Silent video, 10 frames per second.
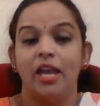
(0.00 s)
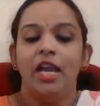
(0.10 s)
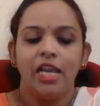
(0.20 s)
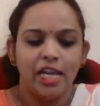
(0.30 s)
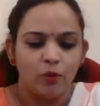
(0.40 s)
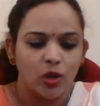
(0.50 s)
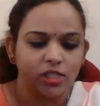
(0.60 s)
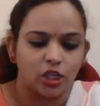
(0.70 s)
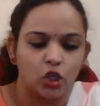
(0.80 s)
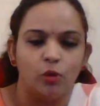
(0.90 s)
He was a
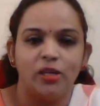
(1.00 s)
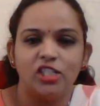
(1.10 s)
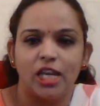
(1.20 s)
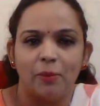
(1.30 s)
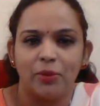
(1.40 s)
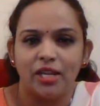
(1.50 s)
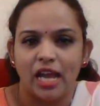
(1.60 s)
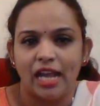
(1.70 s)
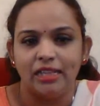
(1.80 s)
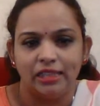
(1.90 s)
Cuban champion,
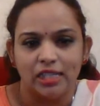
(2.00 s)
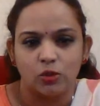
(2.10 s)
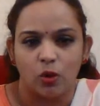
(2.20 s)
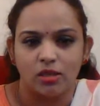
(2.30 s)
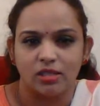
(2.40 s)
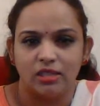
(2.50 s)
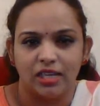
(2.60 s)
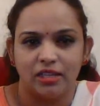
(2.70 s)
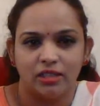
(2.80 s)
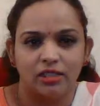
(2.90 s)
and this was in the
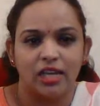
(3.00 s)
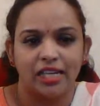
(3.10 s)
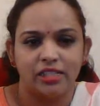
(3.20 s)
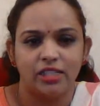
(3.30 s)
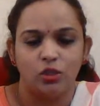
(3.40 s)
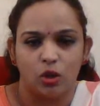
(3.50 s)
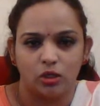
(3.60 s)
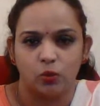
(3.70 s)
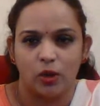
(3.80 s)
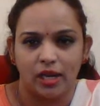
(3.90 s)
year
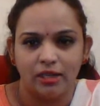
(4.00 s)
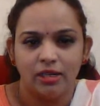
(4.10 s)
1901.